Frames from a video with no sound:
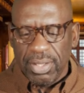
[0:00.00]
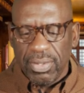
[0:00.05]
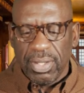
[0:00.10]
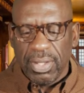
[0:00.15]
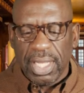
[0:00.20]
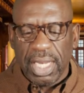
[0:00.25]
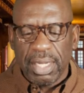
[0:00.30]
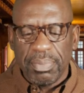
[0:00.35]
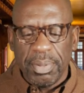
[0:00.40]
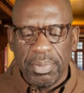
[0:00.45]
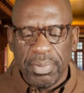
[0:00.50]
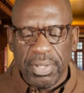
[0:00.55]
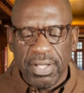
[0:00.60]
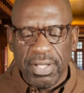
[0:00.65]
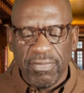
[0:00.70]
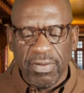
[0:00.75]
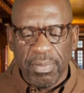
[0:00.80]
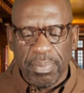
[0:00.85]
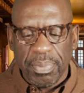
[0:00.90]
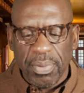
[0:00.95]
know a lot of people
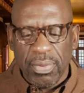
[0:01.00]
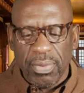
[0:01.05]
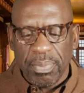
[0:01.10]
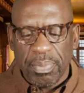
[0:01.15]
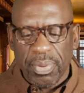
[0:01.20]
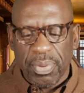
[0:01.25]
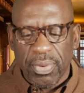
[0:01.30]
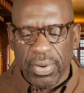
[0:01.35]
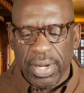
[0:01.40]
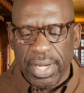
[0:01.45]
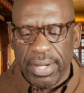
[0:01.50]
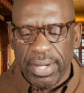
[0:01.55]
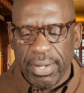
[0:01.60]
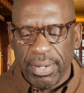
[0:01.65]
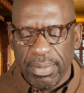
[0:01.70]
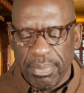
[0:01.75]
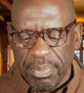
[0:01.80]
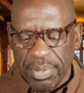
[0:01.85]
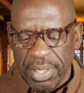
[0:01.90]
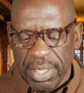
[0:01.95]
give up on
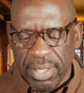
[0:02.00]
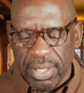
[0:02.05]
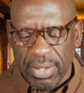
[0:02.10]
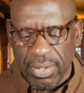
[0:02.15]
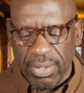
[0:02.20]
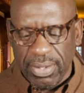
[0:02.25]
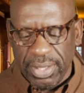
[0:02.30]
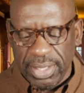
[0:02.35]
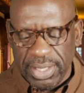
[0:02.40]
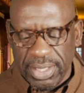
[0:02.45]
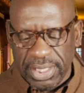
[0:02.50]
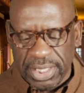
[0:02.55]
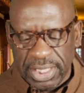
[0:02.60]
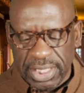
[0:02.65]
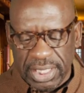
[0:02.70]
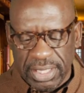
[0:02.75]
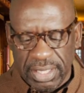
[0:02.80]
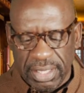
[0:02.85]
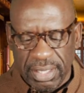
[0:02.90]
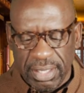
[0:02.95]
prayer
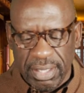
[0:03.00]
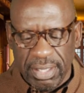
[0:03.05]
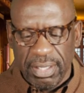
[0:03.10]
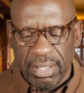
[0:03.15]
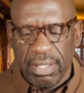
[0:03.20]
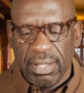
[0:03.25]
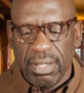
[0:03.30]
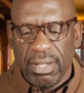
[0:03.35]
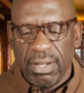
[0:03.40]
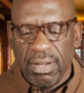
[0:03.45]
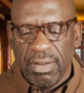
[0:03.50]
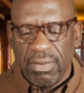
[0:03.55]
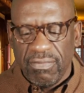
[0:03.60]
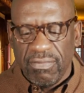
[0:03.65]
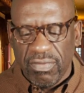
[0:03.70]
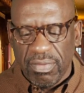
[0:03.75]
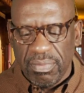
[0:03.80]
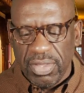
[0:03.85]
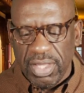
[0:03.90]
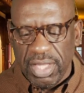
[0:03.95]
because
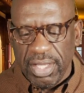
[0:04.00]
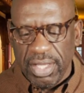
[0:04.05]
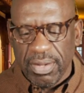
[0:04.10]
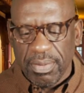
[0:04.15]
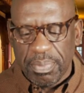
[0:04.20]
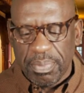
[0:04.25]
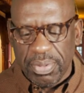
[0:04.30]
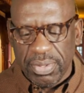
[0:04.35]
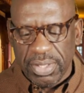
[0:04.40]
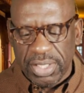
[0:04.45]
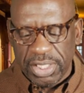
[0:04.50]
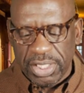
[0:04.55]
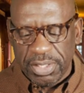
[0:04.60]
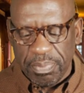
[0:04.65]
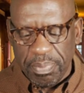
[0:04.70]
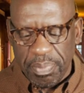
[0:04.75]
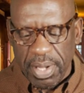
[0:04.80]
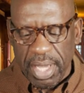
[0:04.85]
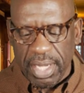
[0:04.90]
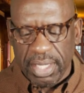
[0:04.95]
from their
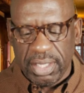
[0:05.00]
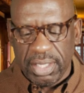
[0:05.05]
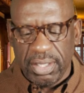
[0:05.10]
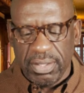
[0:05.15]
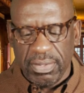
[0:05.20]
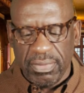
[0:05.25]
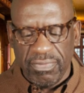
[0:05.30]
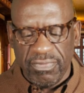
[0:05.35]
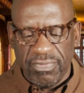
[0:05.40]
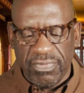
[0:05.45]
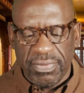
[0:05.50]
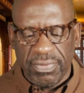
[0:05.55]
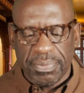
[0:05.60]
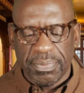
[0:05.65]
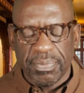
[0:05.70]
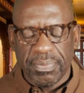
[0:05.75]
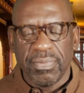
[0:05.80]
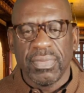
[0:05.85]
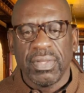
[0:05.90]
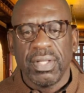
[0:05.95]
perspective,
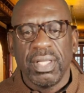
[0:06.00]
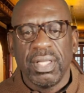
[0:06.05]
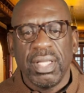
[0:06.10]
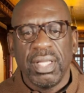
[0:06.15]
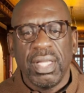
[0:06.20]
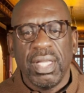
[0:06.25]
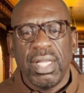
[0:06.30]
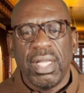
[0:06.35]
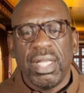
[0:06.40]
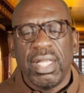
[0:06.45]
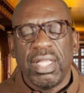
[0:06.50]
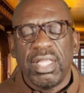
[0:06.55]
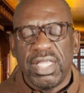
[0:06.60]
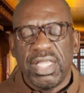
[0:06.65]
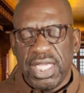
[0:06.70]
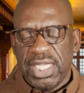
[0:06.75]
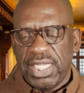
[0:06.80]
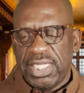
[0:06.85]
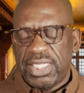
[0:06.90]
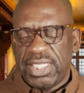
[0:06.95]

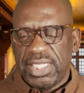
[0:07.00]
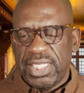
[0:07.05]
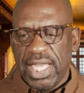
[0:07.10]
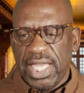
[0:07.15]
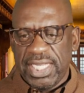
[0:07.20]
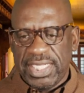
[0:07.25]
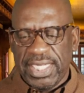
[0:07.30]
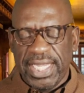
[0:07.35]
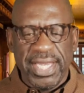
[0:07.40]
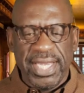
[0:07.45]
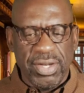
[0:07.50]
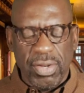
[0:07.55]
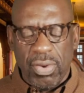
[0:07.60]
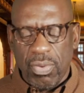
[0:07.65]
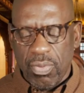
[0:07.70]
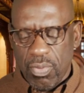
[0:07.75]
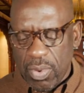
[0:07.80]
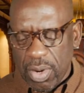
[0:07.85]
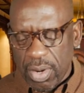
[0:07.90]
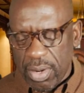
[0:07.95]
they say it
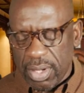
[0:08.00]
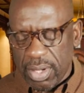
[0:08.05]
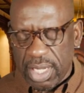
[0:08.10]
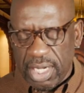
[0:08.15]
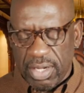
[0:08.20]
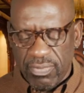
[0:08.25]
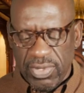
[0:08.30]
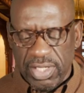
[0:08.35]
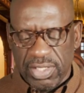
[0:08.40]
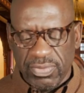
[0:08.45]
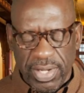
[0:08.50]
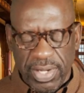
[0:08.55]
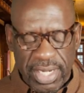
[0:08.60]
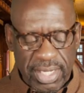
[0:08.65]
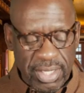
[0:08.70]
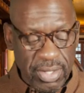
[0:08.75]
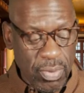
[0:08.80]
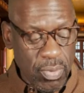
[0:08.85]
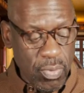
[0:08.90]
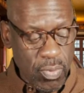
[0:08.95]
don't work. And the reason why
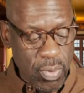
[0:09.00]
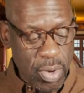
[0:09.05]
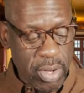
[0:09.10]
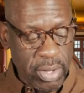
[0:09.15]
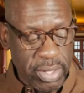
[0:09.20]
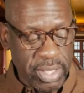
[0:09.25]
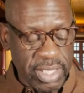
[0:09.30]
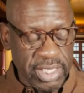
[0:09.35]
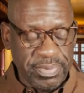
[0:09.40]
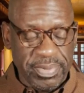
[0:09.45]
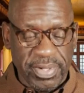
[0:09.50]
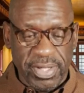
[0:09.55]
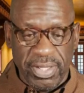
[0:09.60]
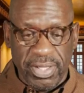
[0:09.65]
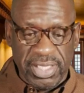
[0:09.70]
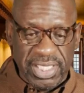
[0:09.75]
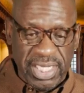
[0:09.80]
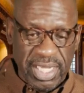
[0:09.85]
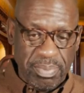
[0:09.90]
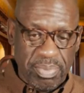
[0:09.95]
it don't work is
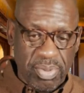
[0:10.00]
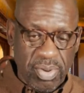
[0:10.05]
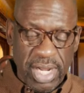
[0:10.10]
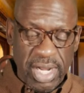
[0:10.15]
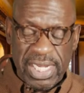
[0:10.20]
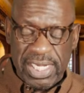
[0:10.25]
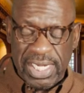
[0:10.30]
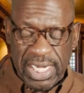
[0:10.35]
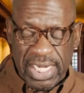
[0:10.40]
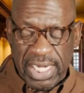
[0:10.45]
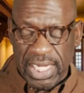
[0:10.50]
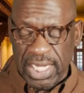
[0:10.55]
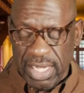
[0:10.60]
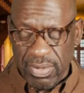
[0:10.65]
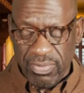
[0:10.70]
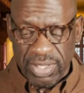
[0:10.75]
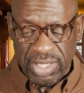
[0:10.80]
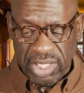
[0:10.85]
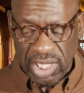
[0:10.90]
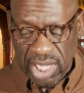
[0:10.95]
because they prayed and they didn't
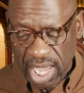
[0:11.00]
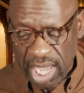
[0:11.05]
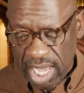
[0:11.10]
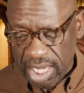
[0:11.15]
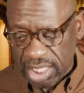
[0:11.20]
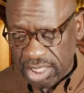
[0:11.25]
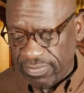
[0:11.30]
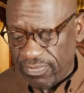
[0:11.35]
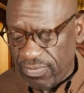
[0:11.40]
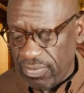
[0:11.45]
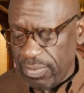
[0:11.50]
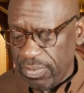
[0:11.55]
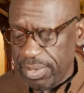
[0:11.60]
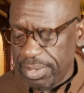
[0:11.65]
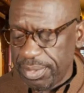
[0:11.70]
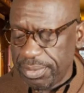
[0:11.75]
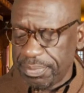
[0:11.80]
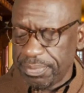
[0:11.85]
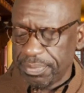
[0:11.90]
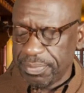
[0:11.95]
get what they asked for.